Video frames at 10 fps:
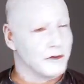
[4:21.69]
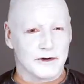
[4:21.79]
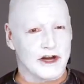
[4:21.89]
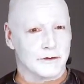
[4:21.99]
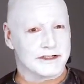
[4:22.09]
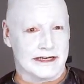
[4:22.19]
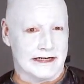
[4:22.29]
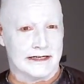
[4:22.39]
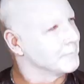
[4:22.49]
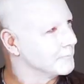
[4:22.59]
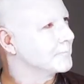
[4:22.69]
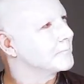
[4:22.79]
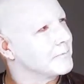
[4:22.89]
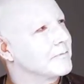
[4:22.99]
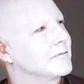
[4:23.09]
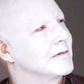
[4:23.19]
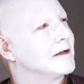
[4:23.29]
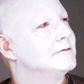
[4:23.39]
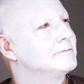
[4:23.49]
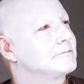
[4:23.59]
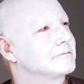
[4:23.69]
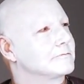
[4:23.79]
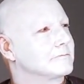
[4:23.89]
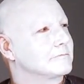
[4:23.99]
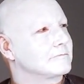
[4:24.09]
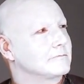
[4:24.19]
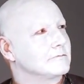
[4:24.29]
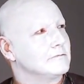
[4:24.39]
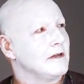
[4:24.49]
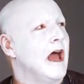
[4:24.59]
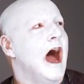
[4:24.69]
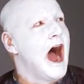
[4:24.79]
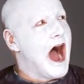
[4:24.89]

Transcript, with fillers: of the witch house scene. What is one of her songs? We'll have to have it as a lip sync for your life song.